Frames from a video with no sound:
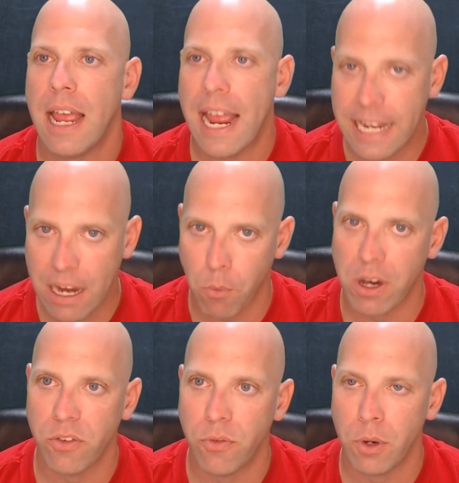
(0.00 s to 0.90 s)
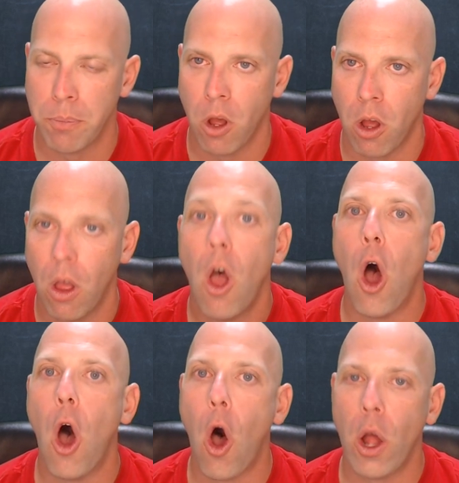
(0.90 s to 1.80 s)
and get rid of the football
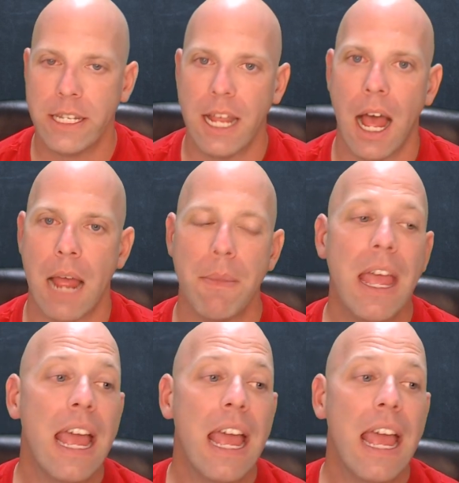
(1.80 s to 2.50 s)
on time.